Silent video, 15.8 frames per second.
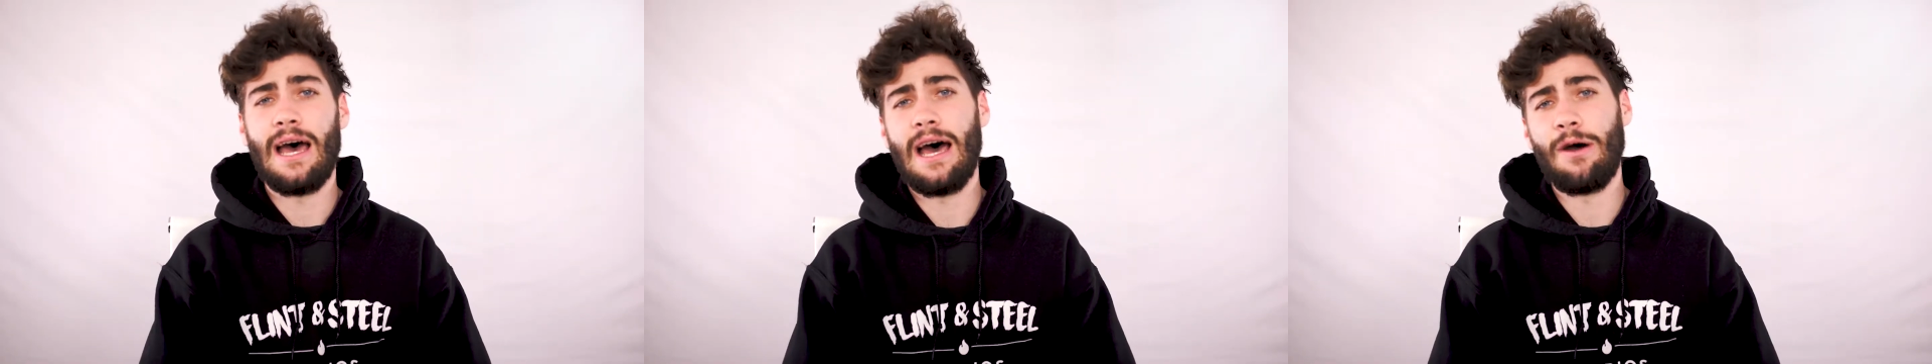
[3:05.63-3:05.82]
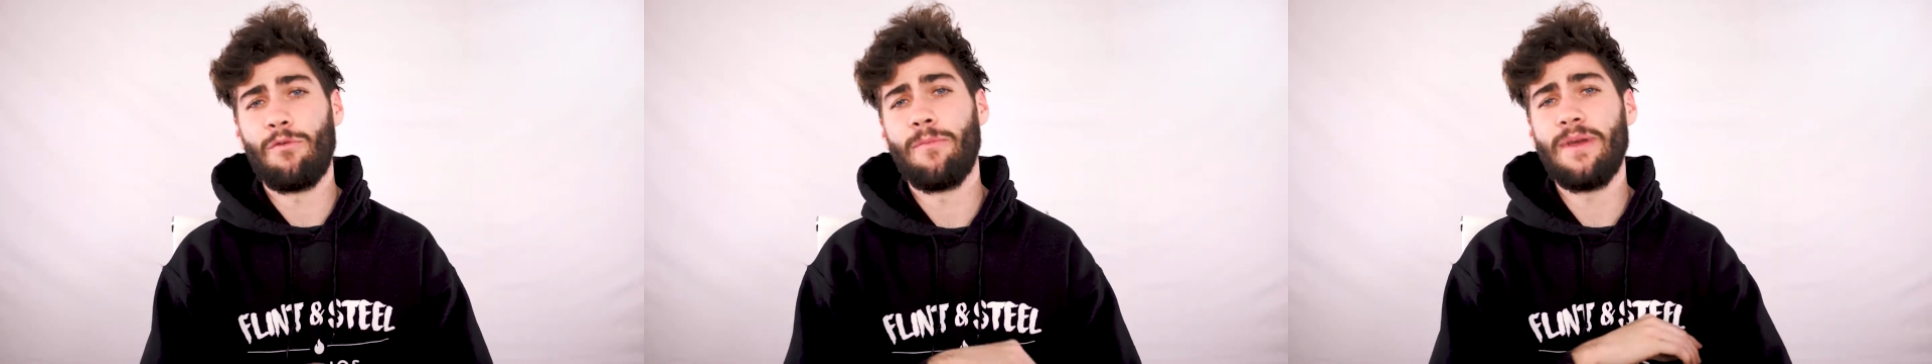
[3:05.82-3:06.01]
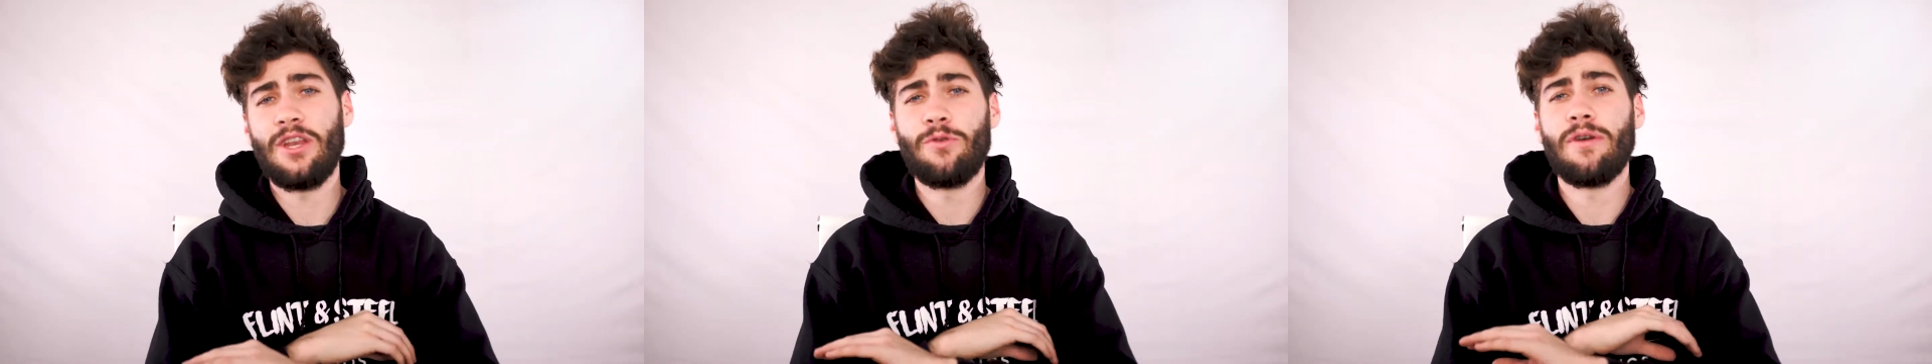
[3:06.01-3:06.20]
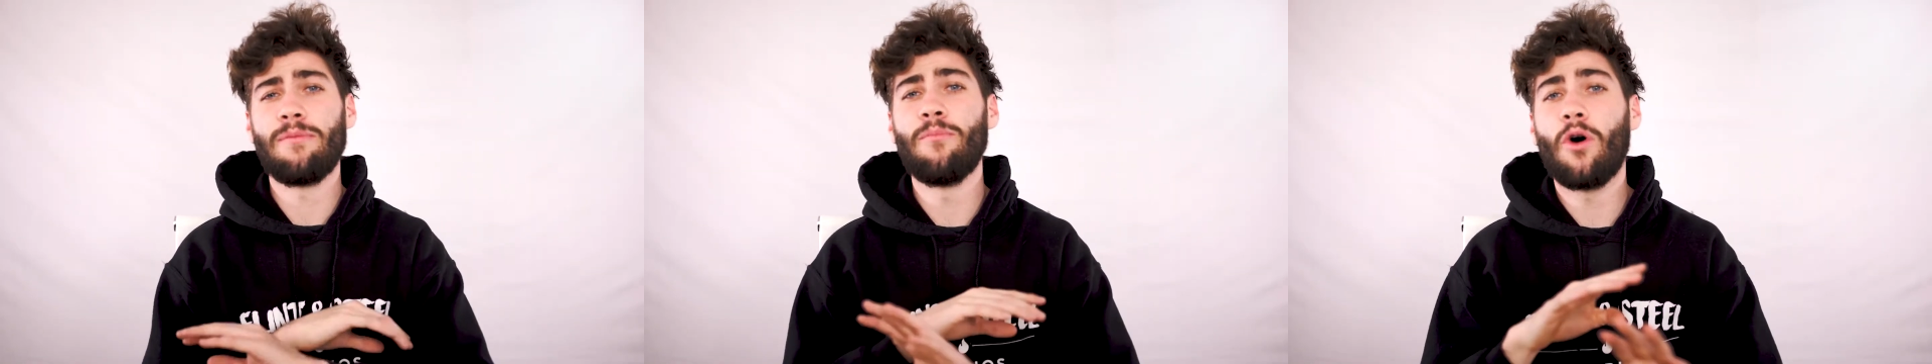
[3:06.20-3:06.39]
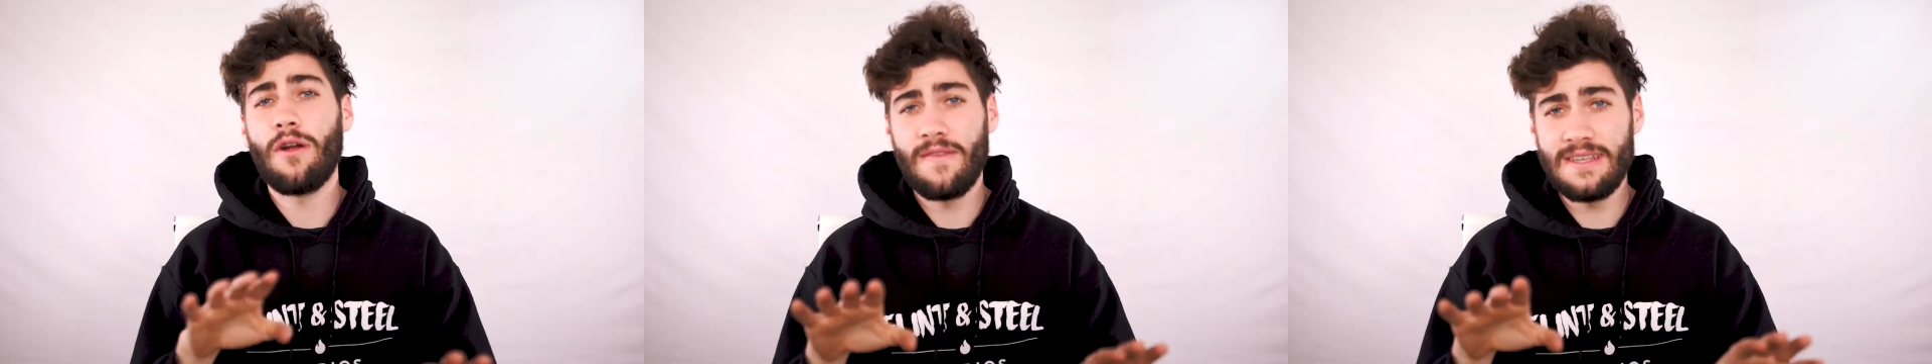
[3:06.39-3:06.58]
We'll be
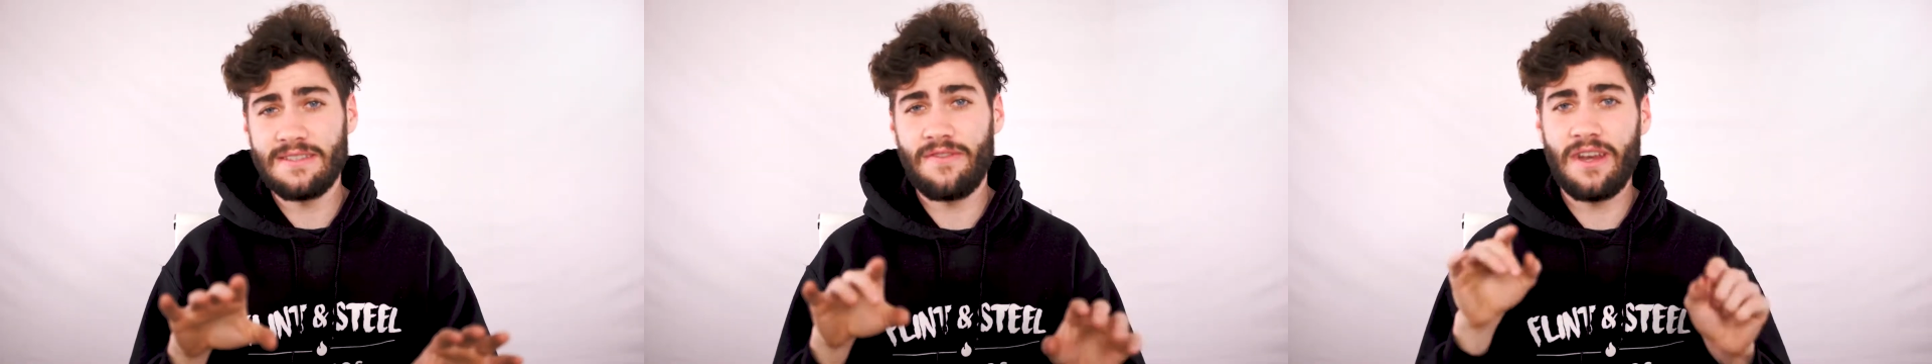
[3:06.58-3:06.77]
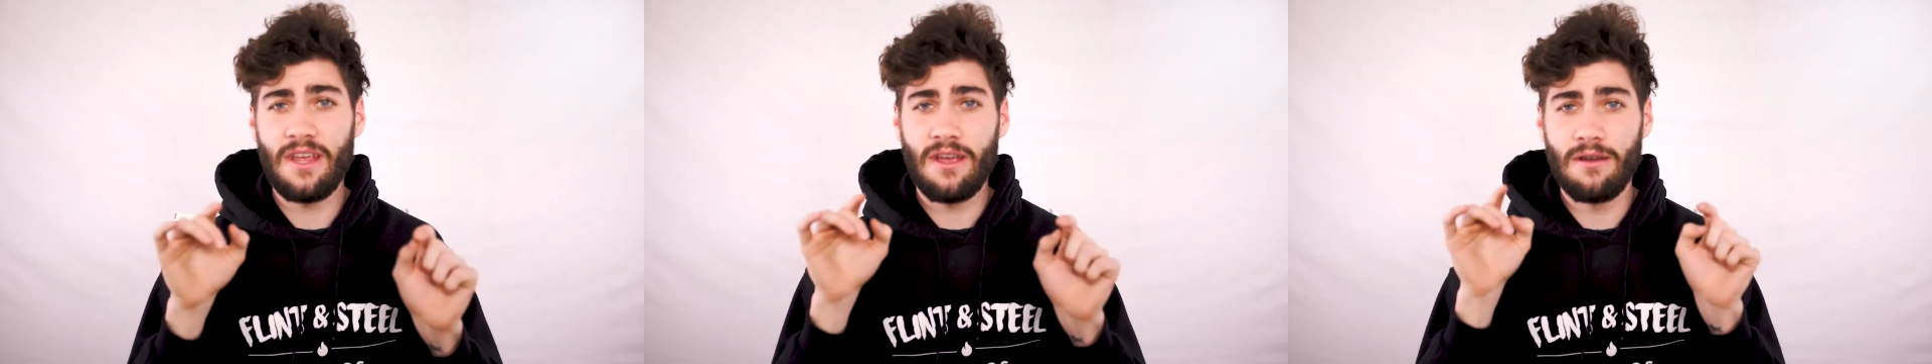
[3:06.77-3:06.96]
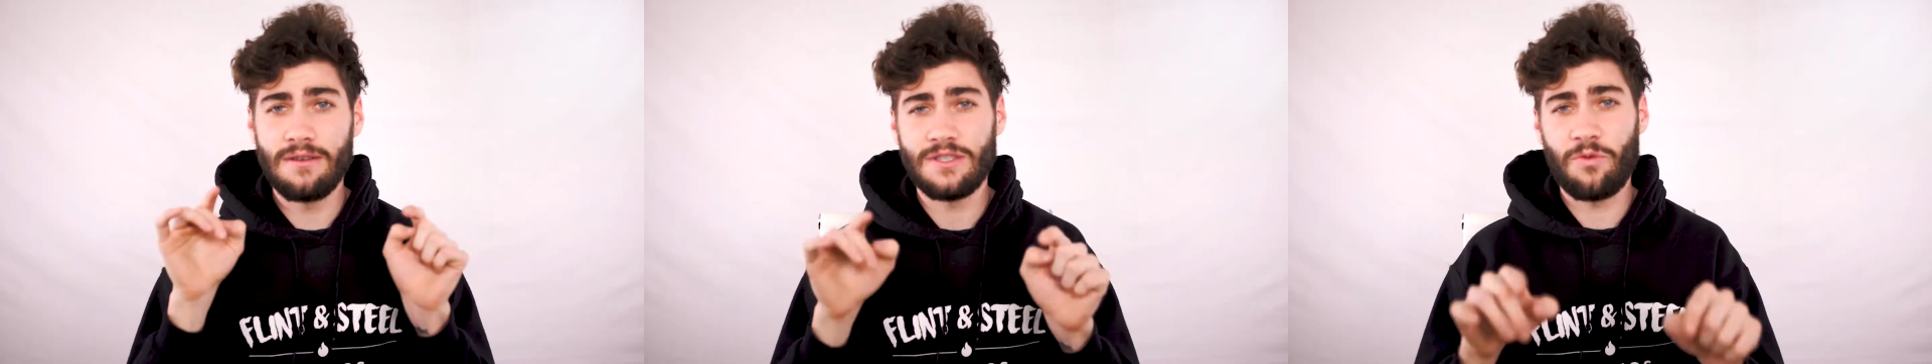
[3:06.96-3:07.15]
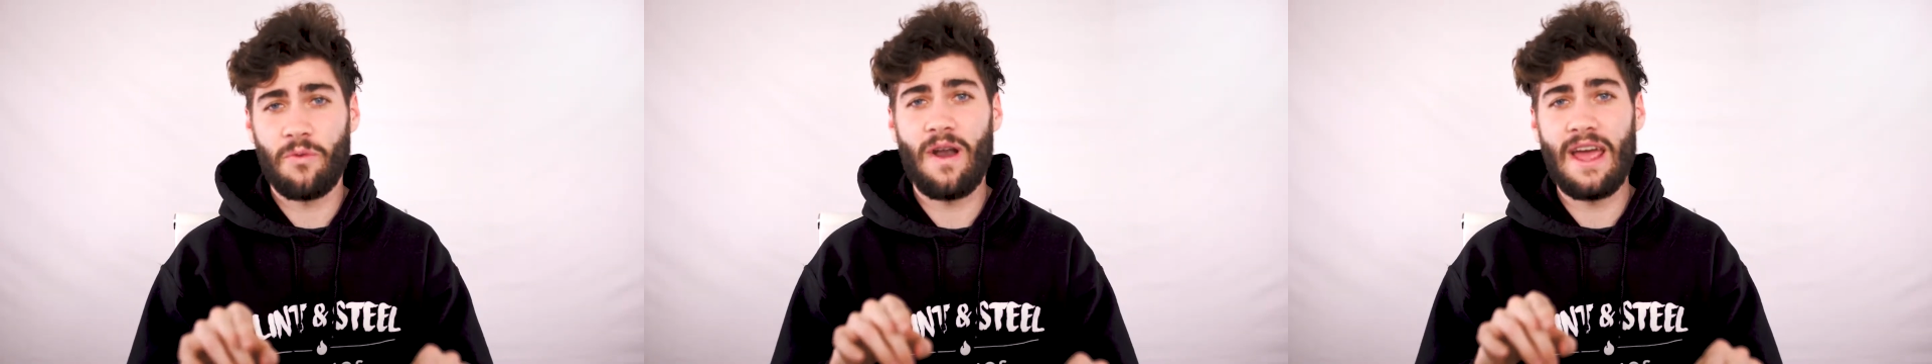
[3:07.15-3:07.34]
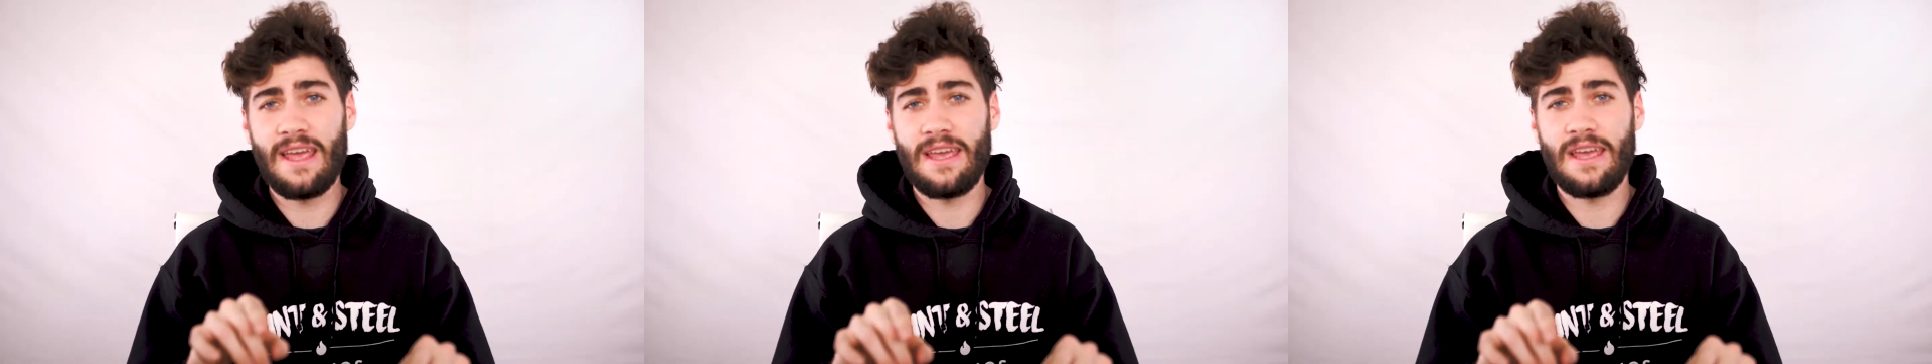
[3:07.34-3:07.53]
doing more of these videos
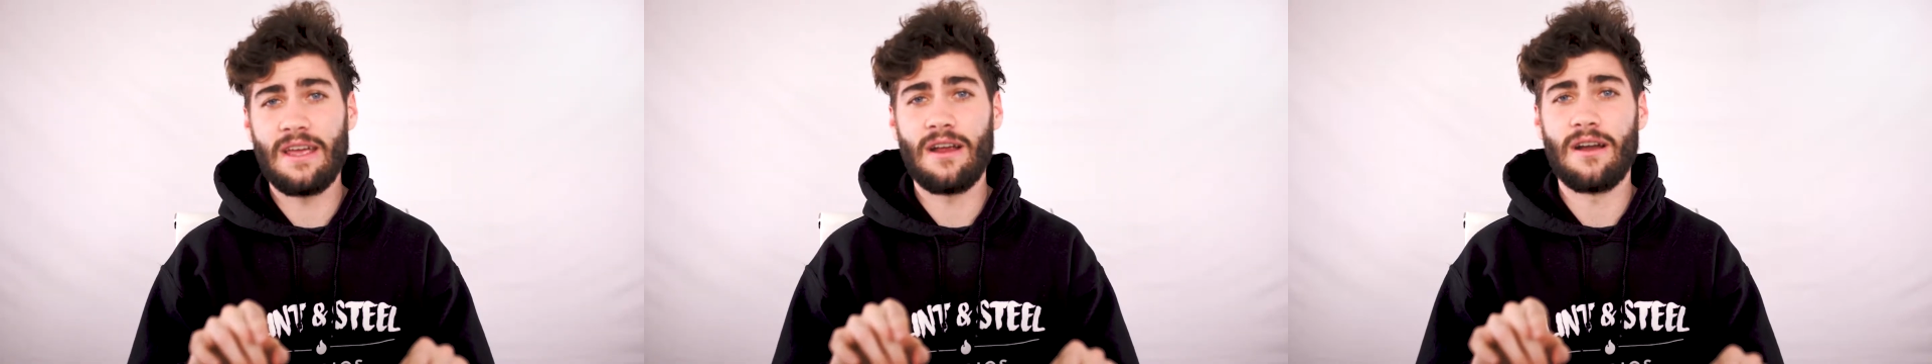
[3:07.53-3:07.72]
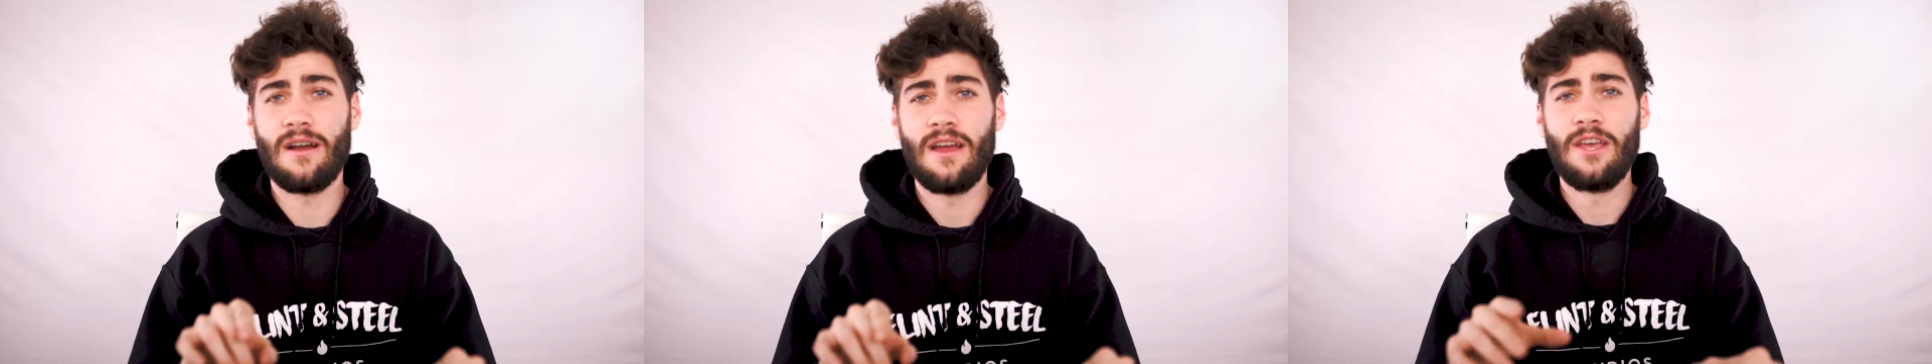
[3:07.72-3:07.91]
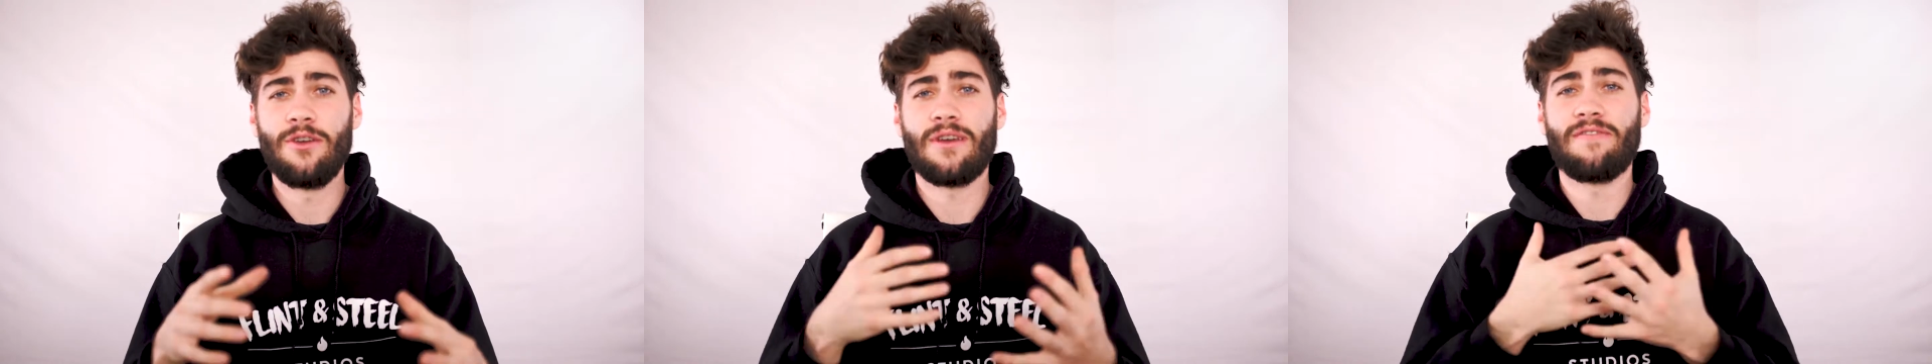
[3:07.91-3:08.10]
right here.